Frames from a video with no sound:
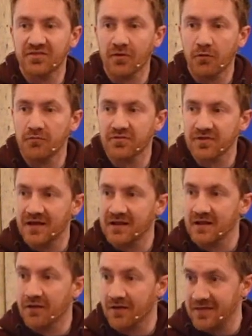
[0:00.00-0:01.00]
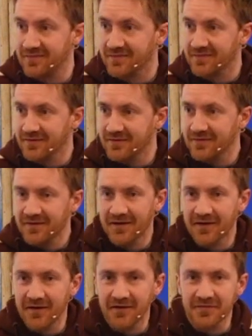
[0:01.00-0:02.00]
light in the darkness.
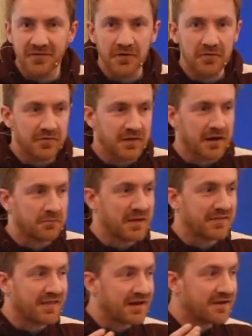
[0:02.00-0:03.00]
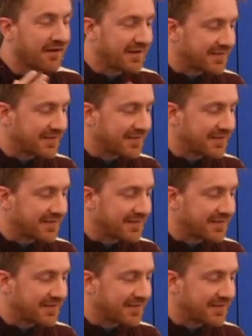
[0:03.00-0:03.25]
Uh, let me just sort this.